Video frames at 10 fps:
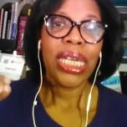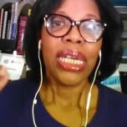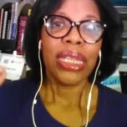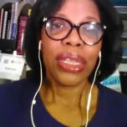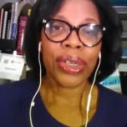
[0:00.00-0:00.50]

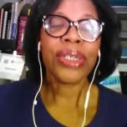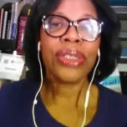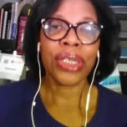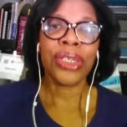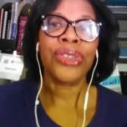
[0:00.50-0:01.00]
they're going to
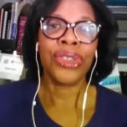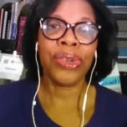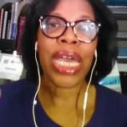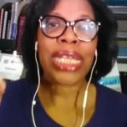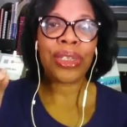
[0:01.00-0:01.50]
look at
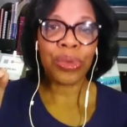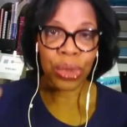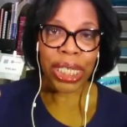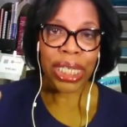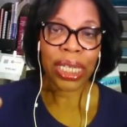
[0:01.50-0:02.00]
you as a
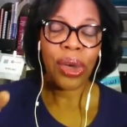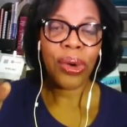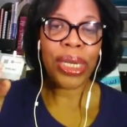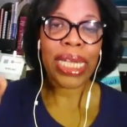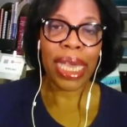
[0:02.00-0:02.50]
rookie
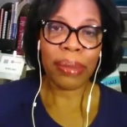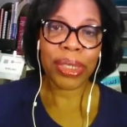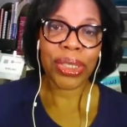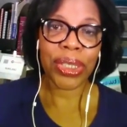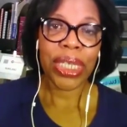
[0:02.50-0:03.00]
or an
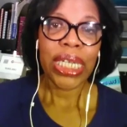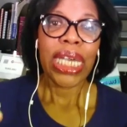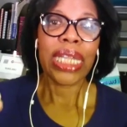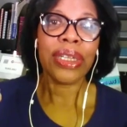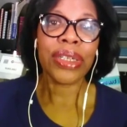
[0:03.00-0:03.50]
amateur
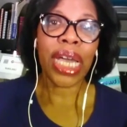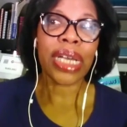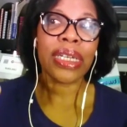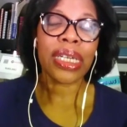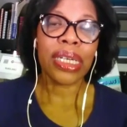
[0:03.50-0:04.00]
and they're
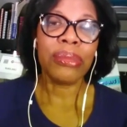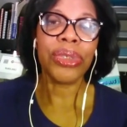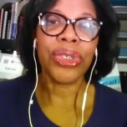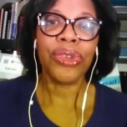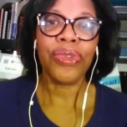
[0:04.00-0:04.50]
not going to come
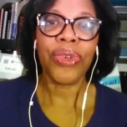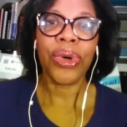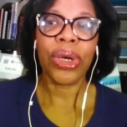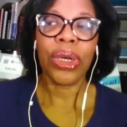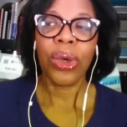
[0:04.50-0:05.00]
to you
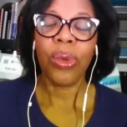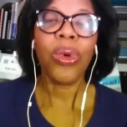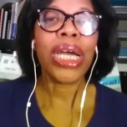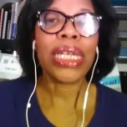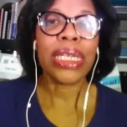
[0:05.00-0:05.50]
for
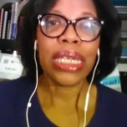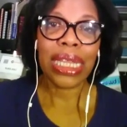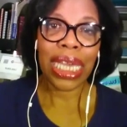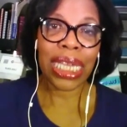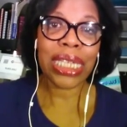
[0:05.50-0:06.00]
what
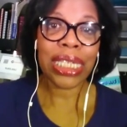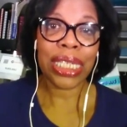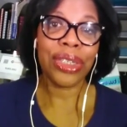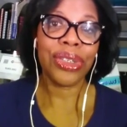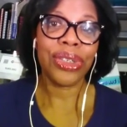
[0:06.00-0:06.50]
they
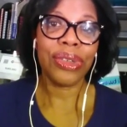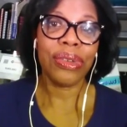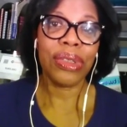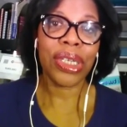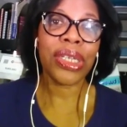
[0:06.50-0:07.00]
intended to.
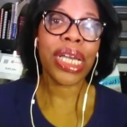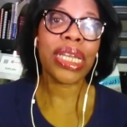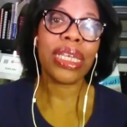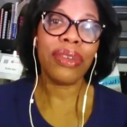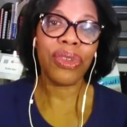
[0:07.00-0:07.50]
They're not
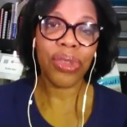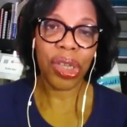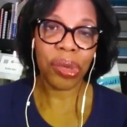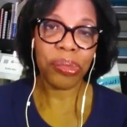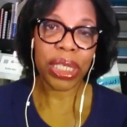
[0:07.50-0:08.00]
going to give you
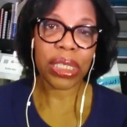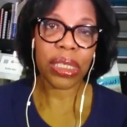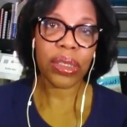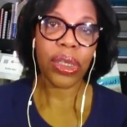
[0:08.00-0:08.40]
their business.